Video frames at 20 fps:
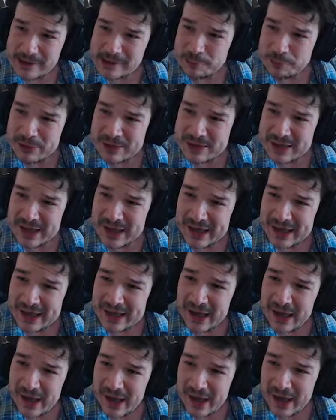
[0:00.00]
proceed
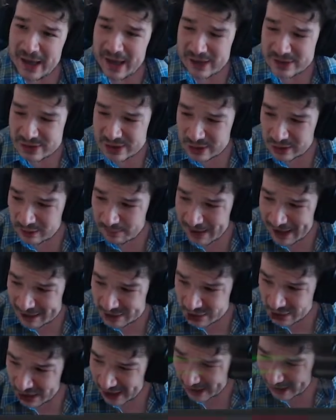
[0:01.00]
to the
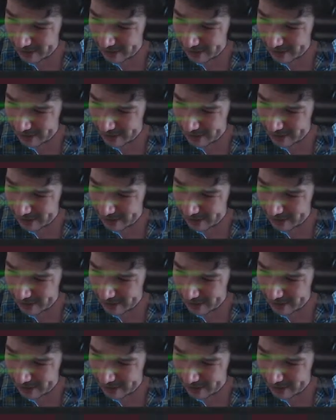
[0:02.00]
match here.